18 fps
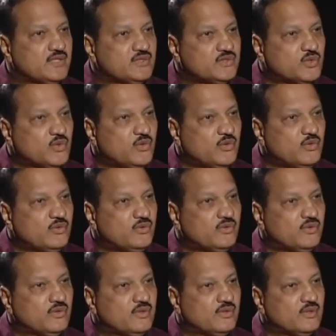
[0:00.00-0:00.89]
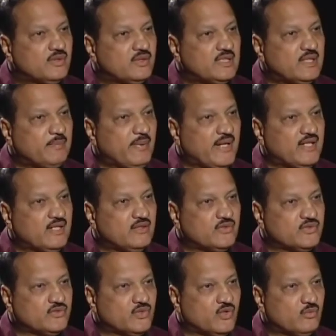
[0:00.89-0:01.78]
So the panel
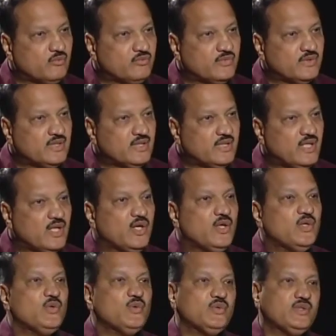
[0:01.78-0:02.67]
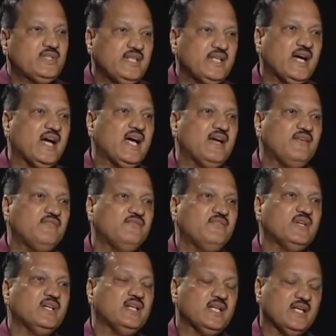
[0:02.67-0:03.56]
was formed. You think I have
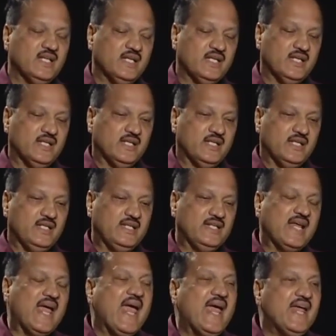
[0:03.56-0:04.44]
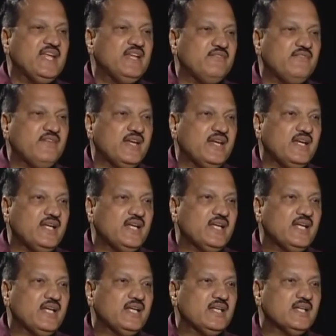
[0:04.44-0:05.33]
in any way
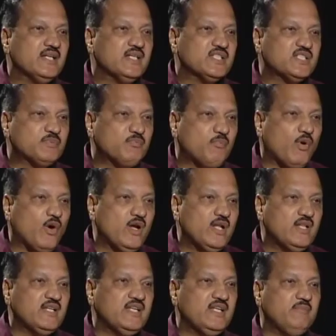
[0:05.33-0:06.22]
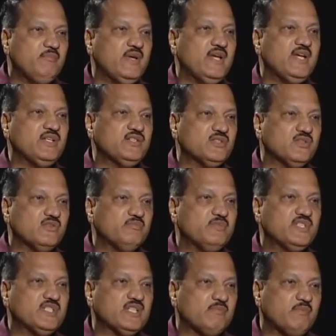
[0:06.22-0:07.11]
spoil the image of
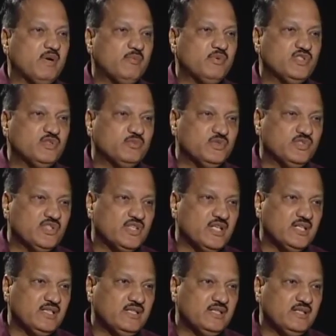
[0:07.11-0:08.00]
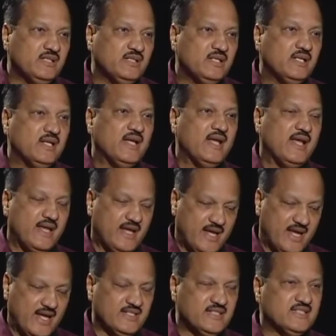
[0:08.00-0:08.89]
Mr. Babush Mansurat
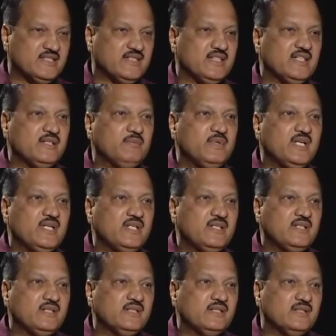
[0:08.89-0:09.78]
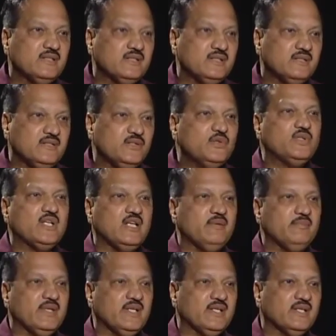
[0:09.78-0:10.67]
as a sitting mayor? You
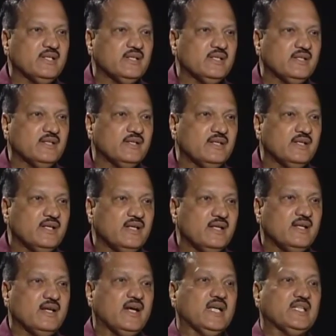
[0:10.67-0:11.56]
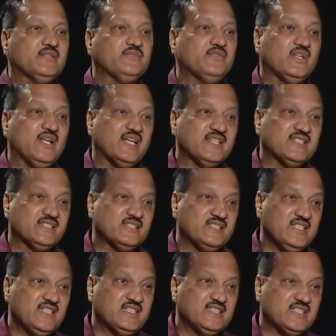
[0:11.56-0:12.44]
tell me. Other for
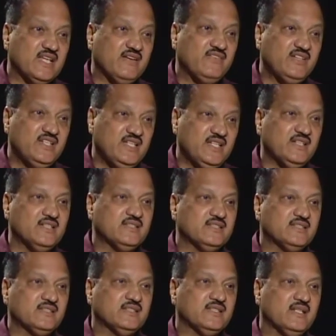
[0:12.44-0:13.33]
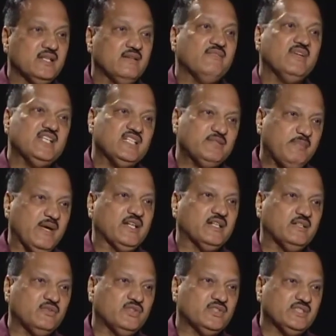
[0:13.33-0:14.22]
last 6-7 years, when his
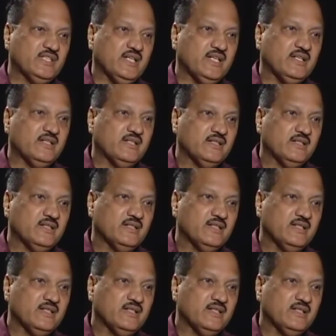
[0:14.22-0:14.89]
panel was there